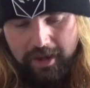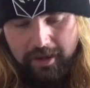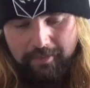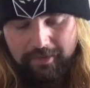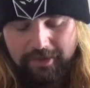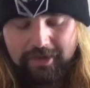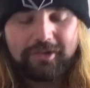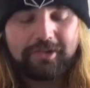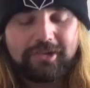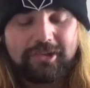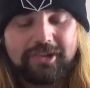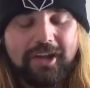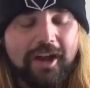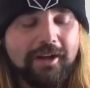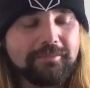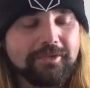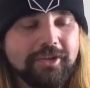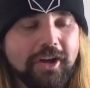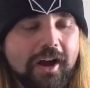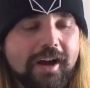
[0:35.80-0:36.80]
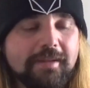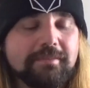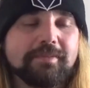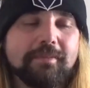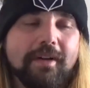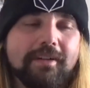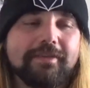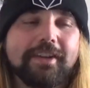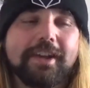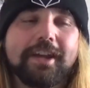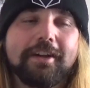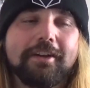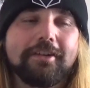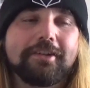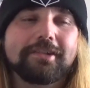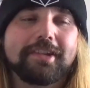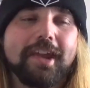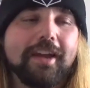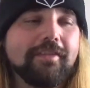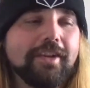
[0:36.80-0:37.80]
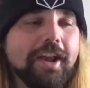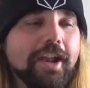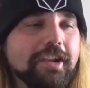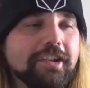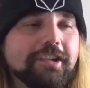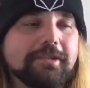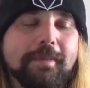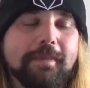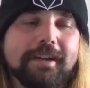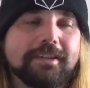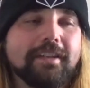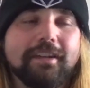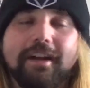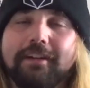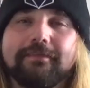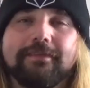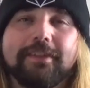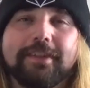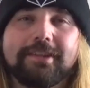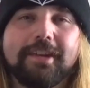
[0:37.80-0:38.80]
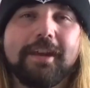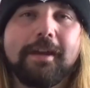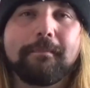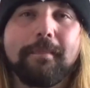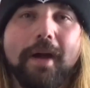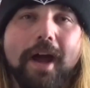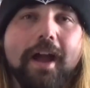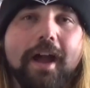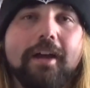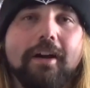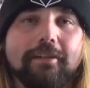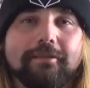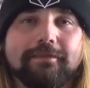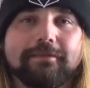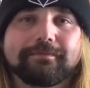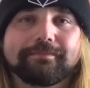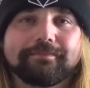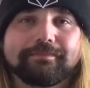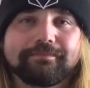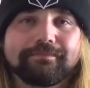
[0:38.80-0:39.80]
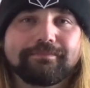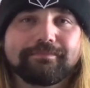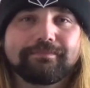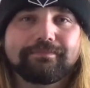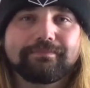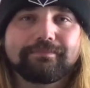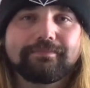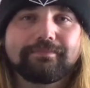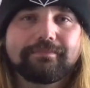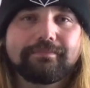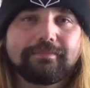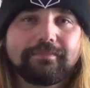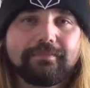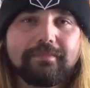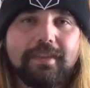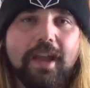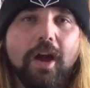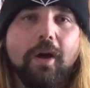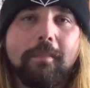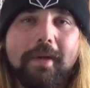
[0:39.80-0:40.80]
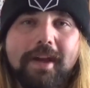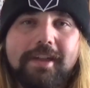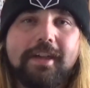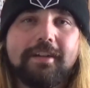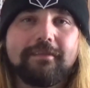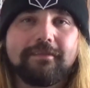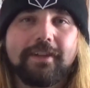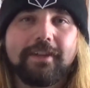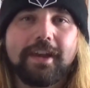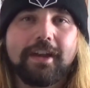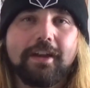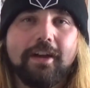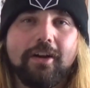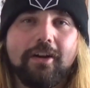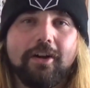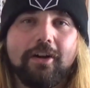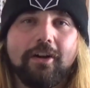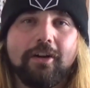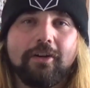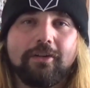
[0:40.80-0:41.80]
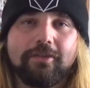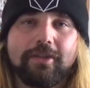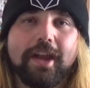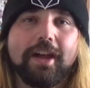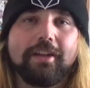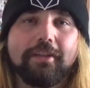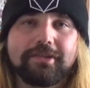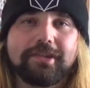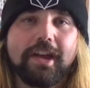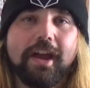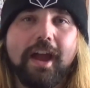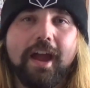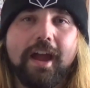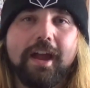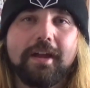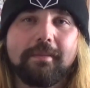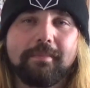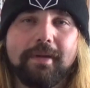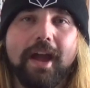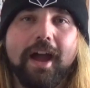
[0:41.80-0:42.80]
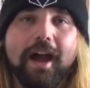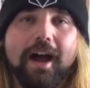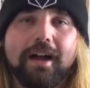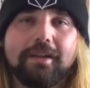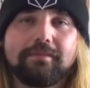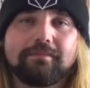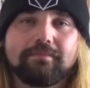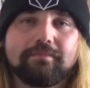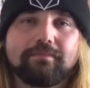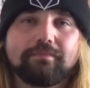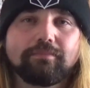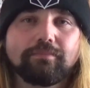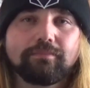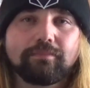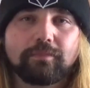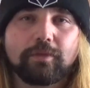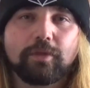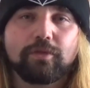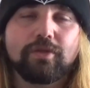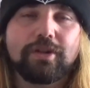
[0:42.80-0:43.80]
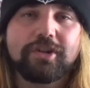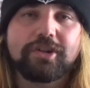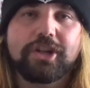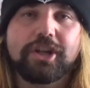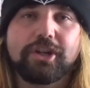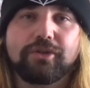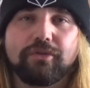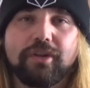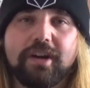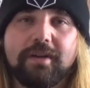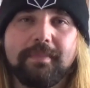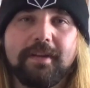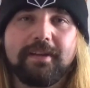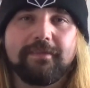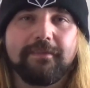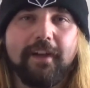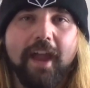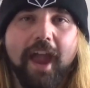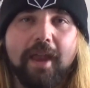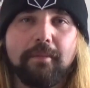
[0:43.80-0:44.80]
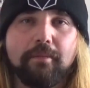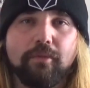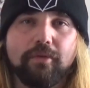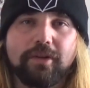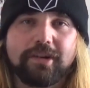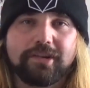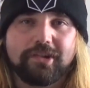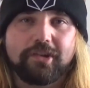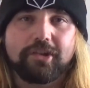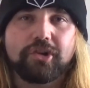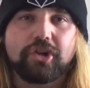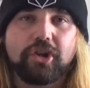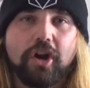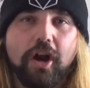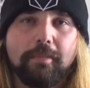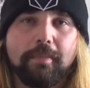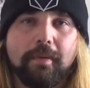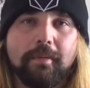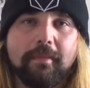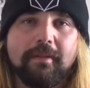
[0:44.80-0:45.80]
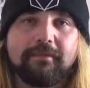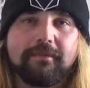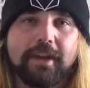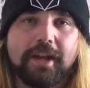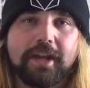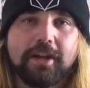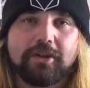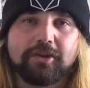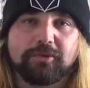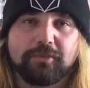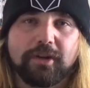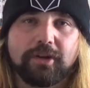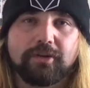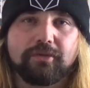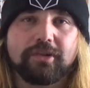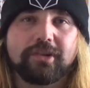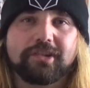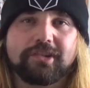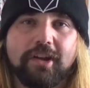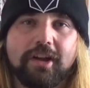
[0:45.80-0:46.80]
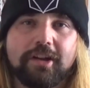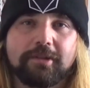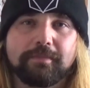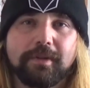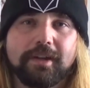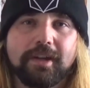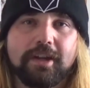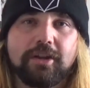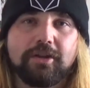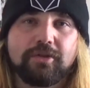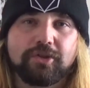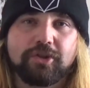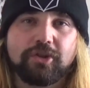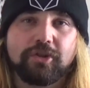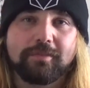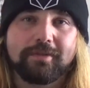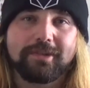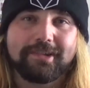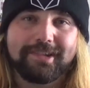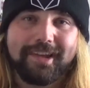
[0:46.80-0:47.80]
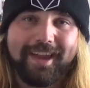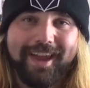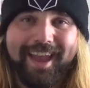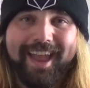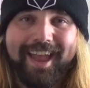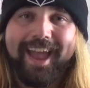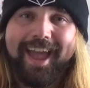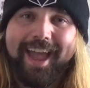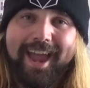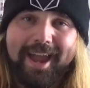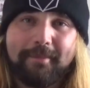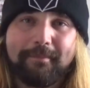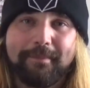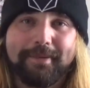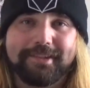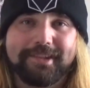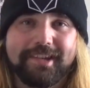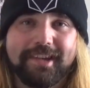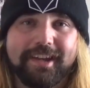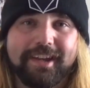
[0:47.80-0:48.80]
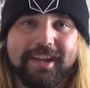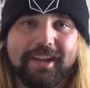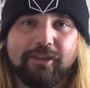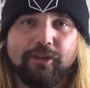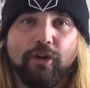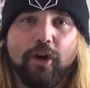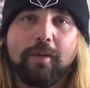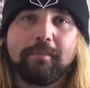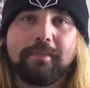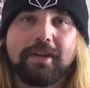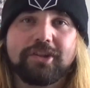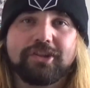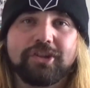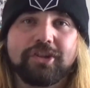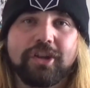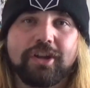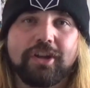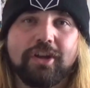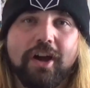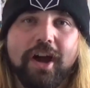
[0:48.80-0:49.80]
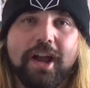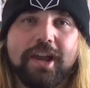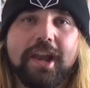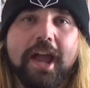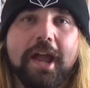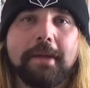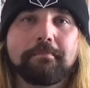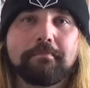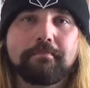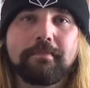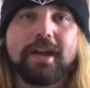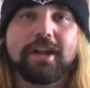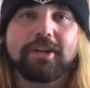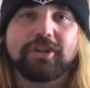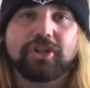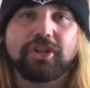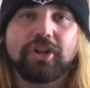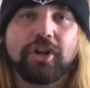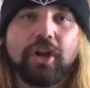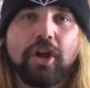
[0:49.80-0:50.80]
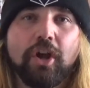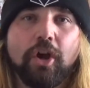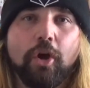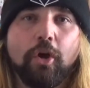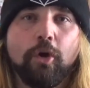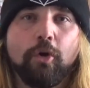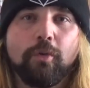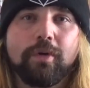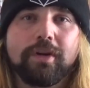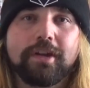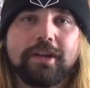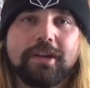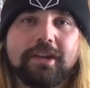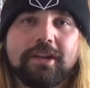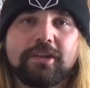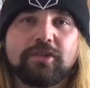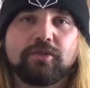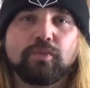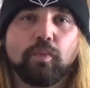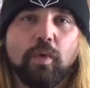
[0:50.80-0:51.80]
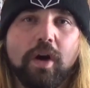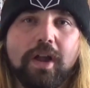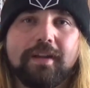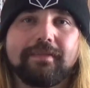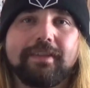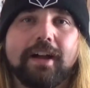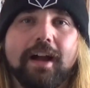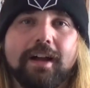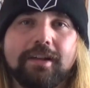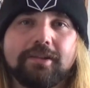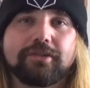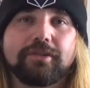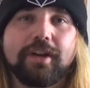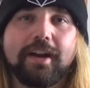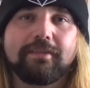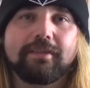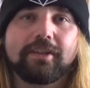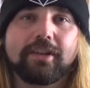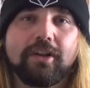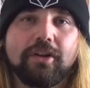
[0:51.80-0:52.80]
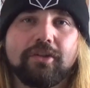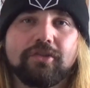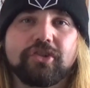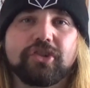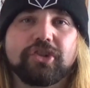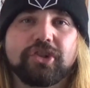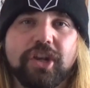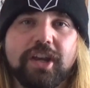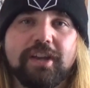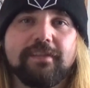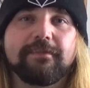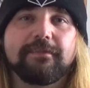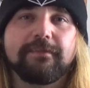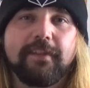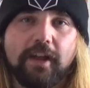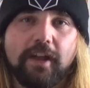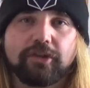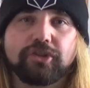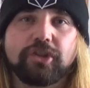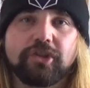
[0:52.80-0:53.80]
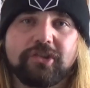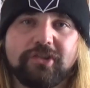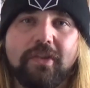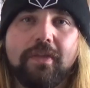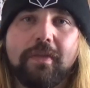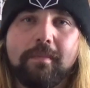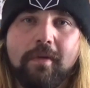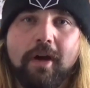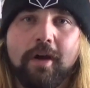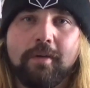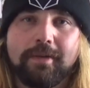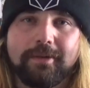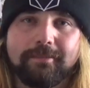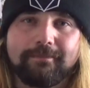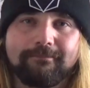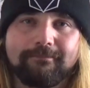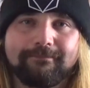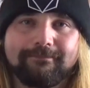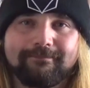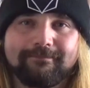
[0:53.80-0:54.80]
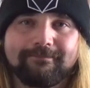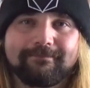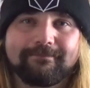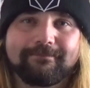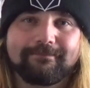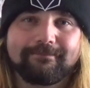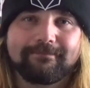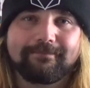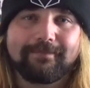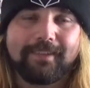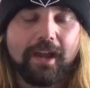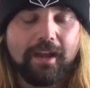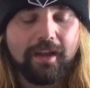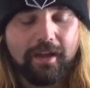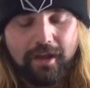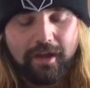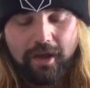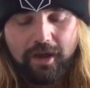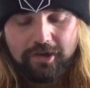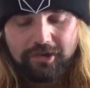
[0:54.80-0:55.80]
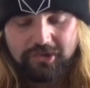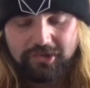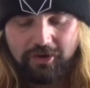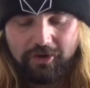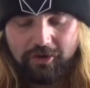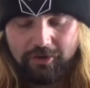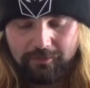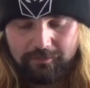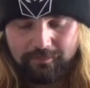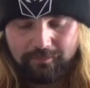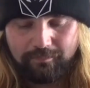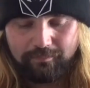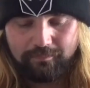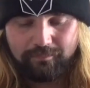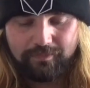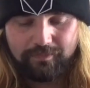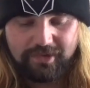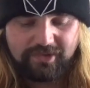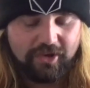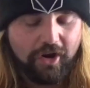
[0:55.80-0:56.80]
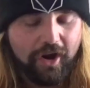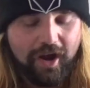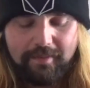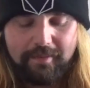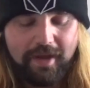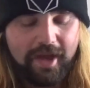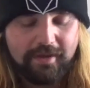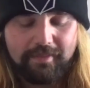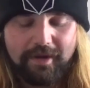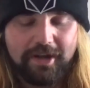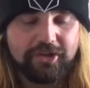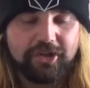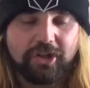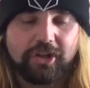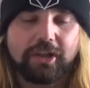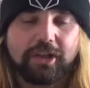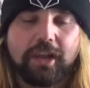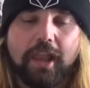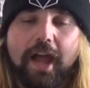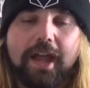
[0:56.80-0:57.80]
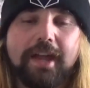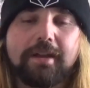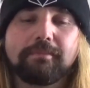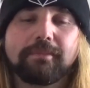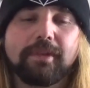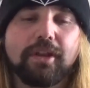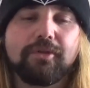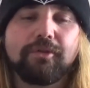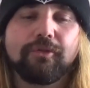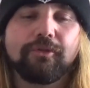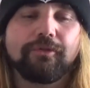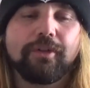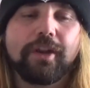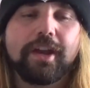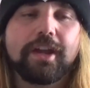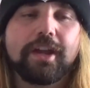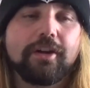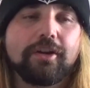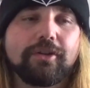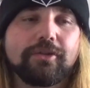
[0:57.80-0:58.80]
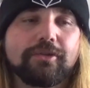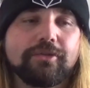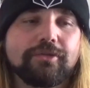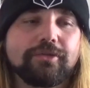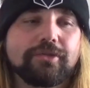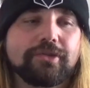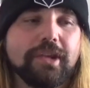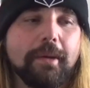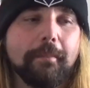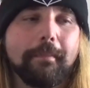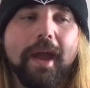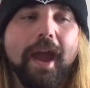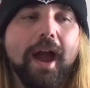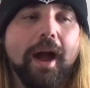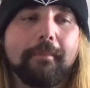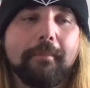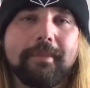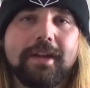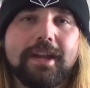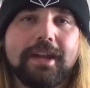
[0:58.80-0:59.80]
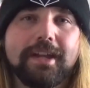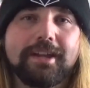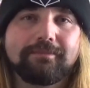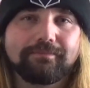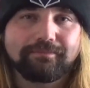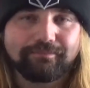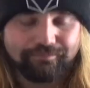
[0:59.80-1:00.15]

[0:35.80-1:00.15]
Because sometimes my videos have an unexpected, unforeseen payoff. Now, I made that video the other day about cringy, creepy fanboys that show up on my videos when I criticize big YouTubers. In particular, I mentioned a guy named Mitch, who is one of Hunter Avallone's chief felchers at the moment. So, this guy made a bunch of lame little videos about me.